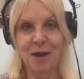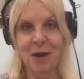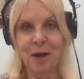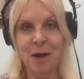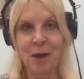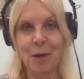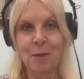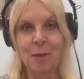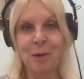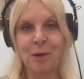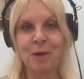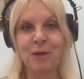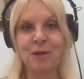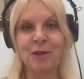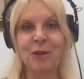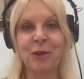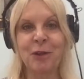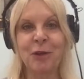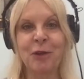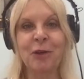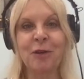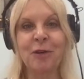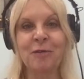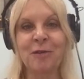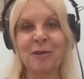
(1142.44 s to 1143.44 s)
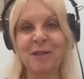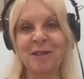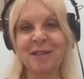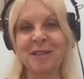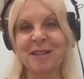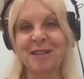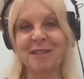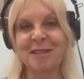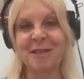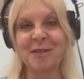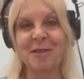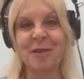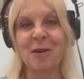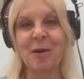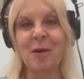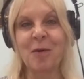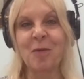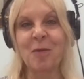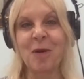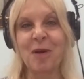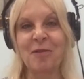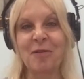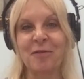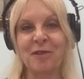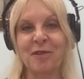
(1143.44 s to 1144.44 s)
because the universe doesn't know
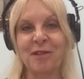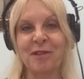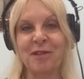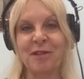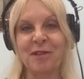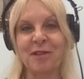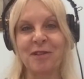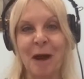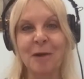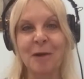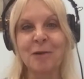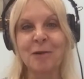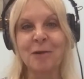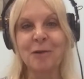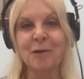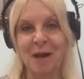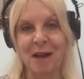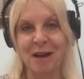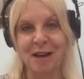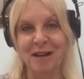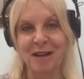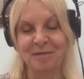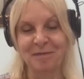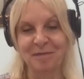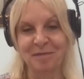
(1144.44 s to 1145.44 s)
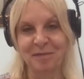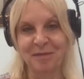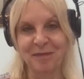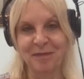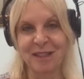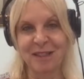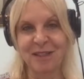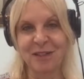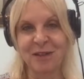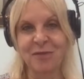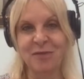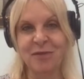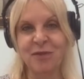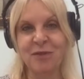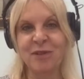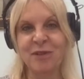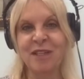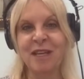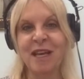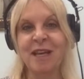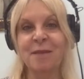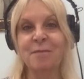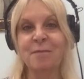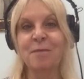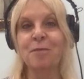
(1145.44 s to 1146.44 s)
whether it's a fact or not. So if you
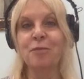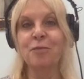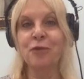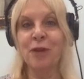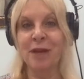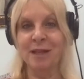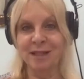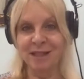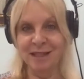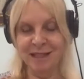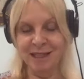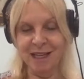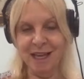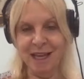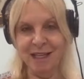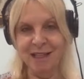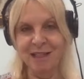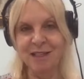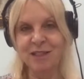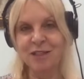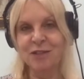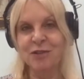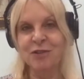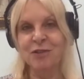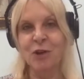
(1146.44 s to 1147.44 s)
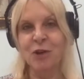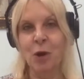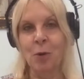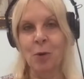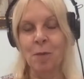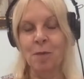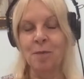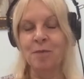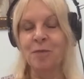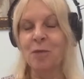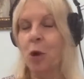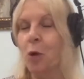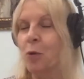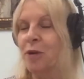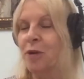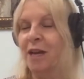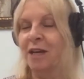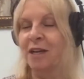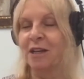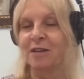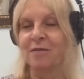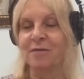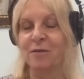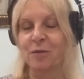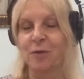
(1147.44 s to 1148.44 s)
say present tense, no
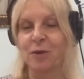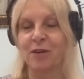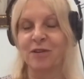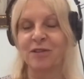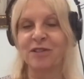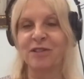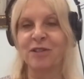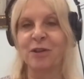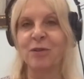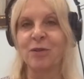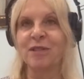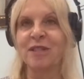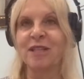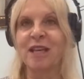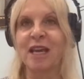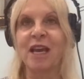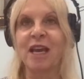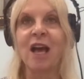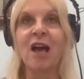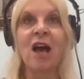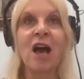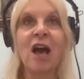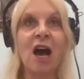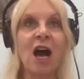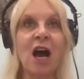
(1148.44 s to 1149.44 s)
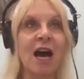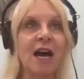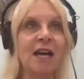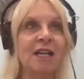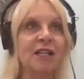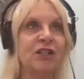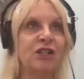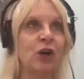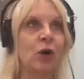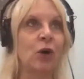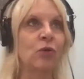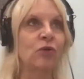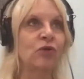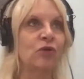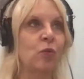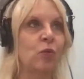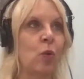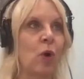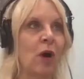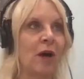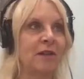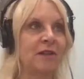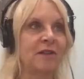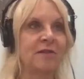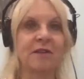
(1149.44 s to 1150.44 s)
negative words. Don't say, I don't
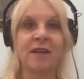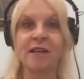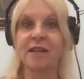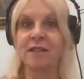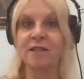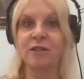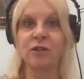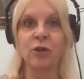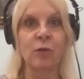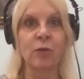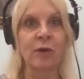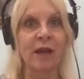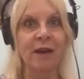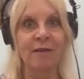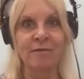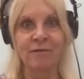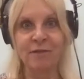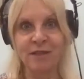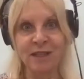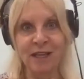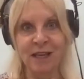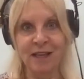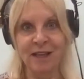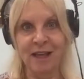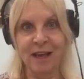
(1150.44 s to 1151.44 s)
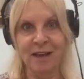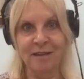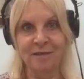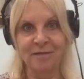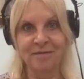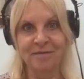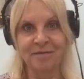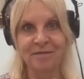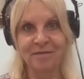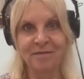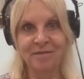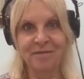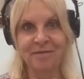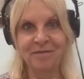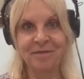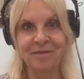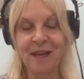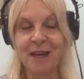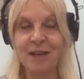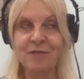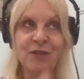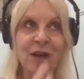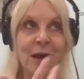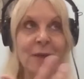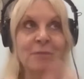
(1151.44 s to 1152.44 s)
want this. Don't ever say that.
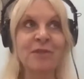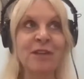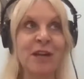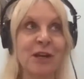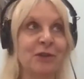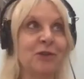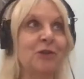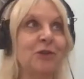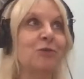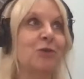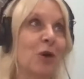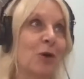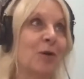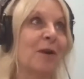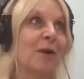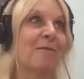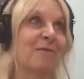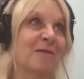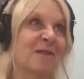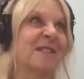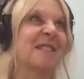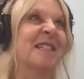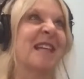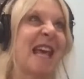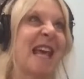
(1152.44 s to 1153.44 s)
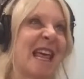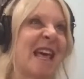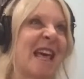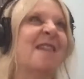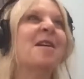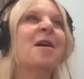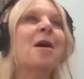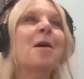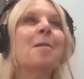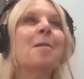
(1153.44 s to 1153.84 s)
I'm telling you, don't ever say it.